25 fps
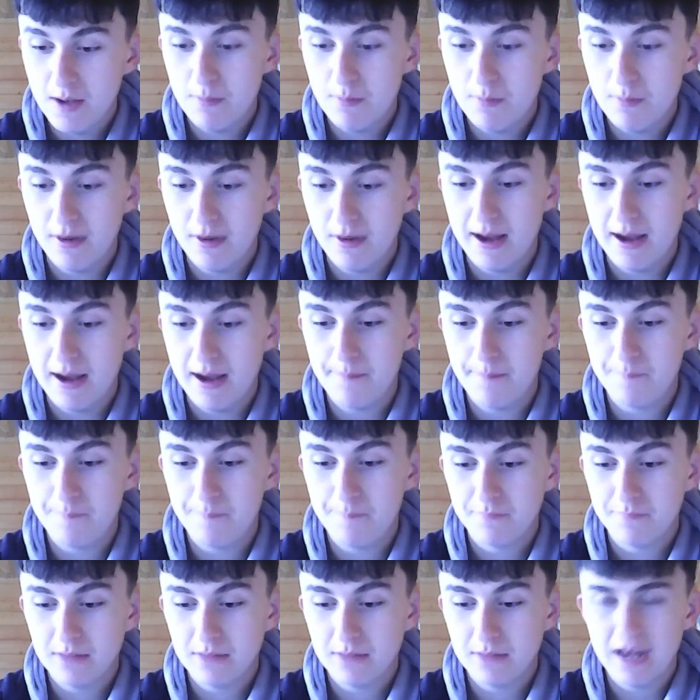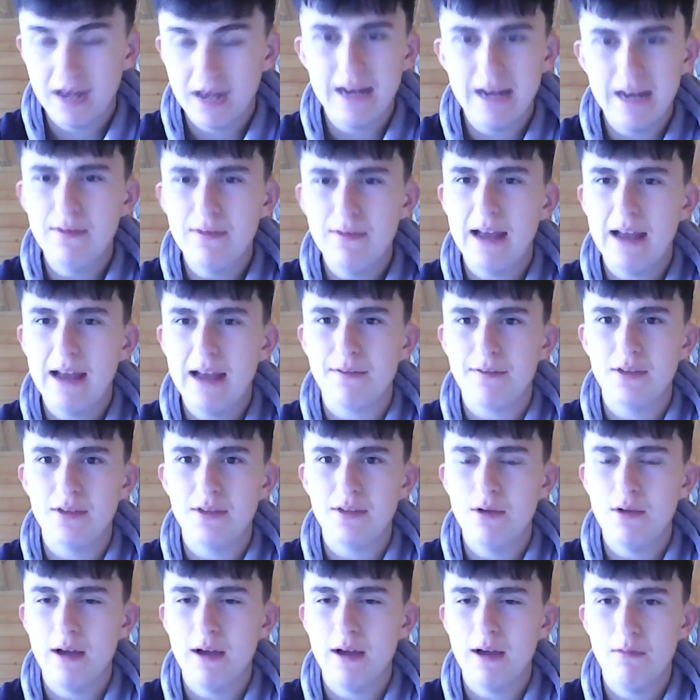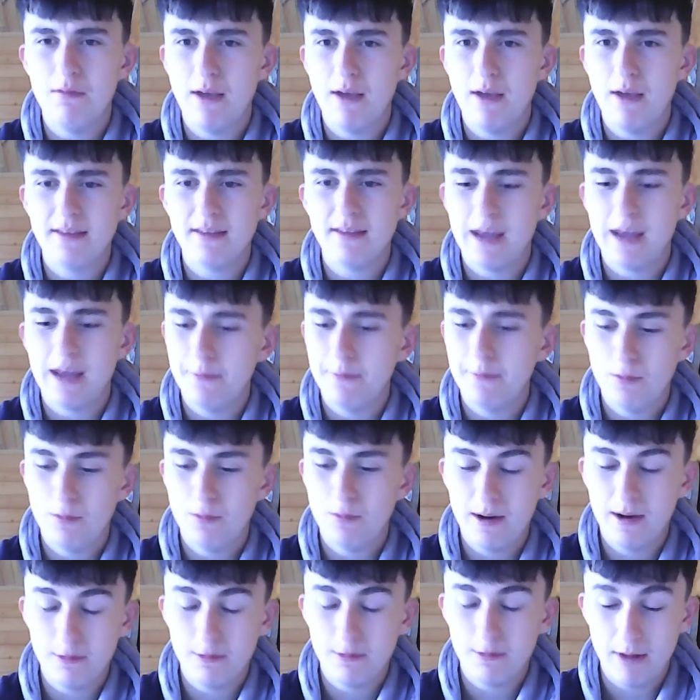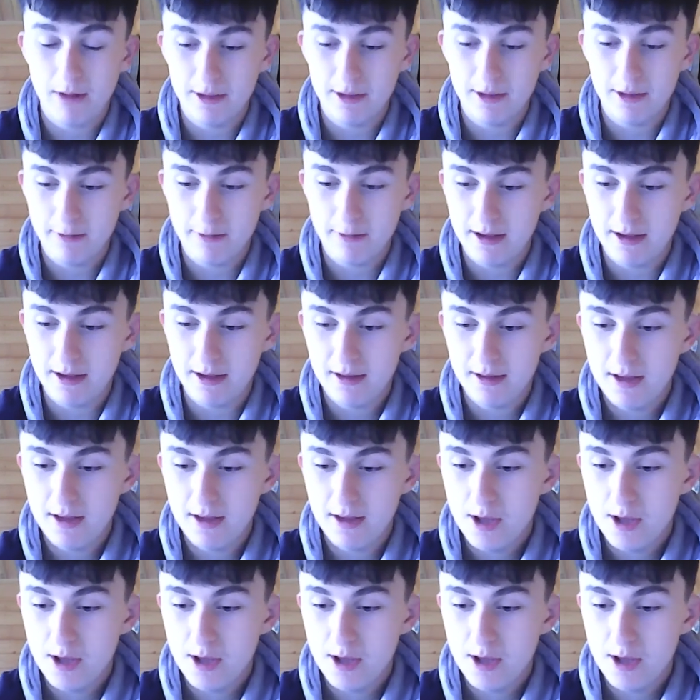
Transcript: But and he even left West Ham in a weird way as well.